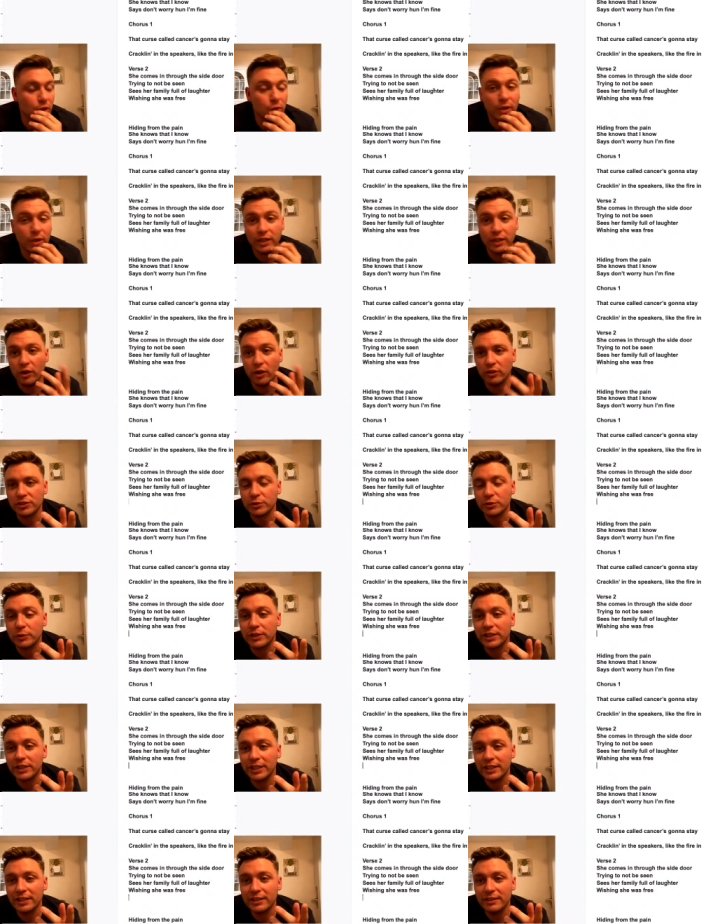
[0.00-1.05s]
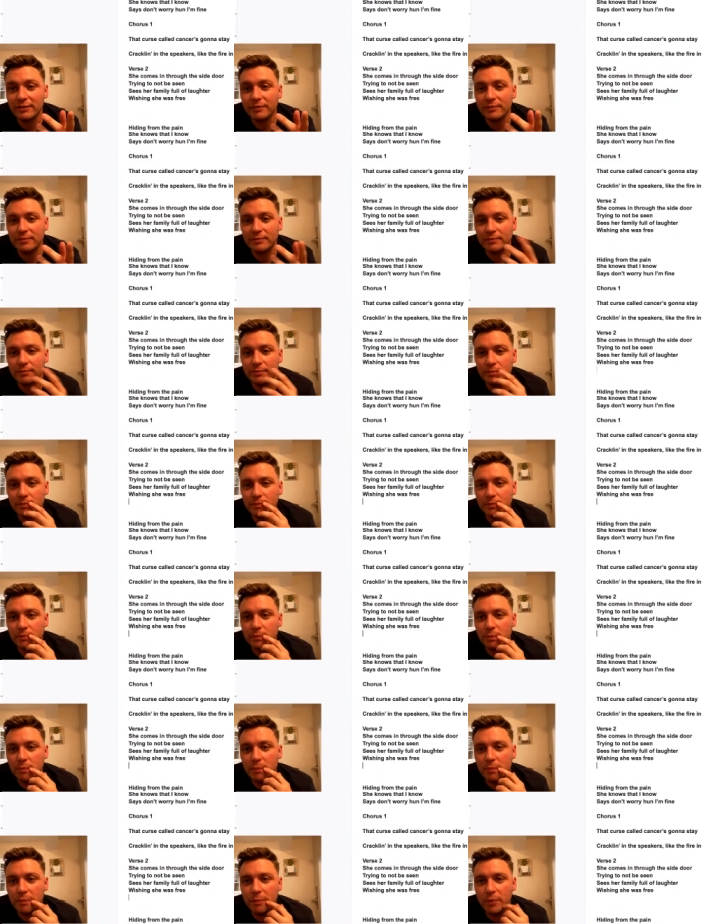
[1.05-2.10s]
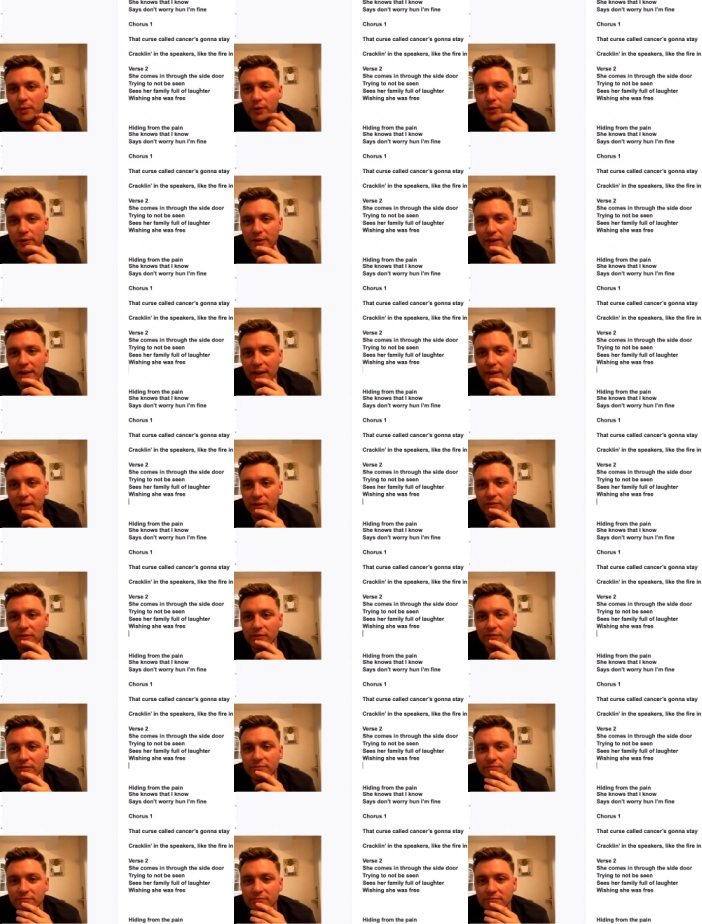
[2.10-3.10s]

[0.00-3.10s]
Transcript: Okay, y'all. So we're kicking Bert out,